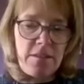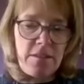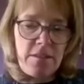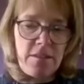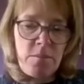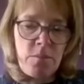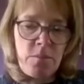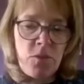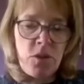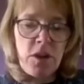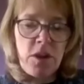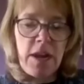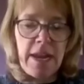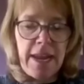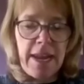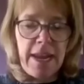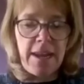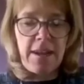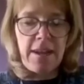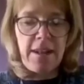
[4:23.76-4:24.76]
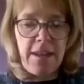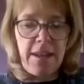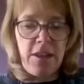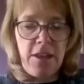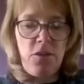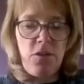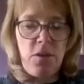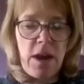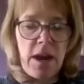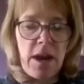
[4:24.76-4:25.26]
the more likely
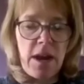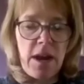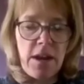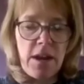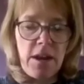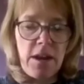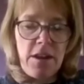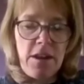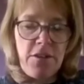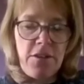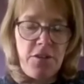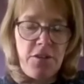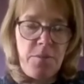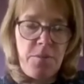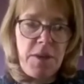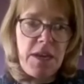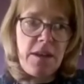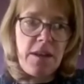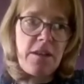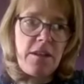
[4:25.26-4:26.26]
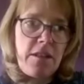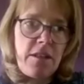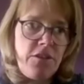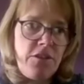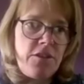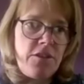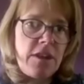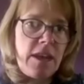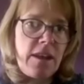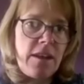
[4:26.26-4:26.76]
you are to be
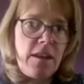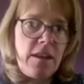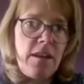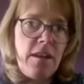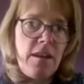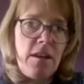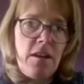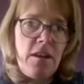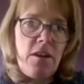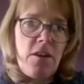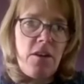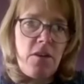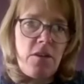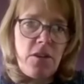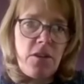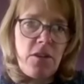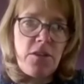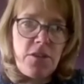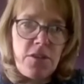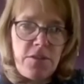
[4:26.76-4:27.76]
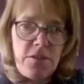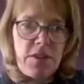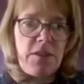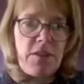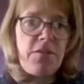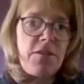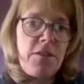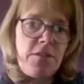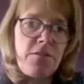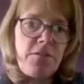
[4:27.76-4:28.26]
including lots of
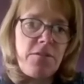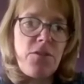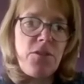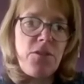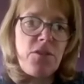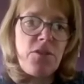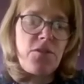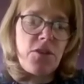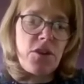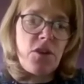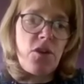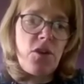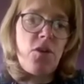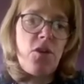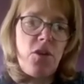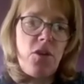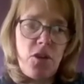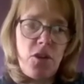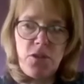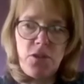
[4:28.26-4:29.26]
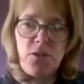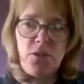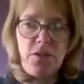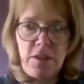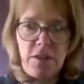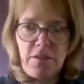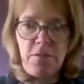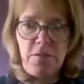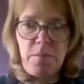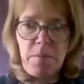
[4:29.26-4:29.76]
different foods for all those
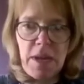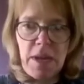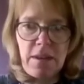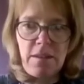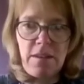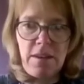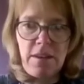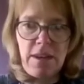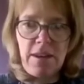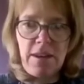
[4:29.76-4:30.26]
different bacteria.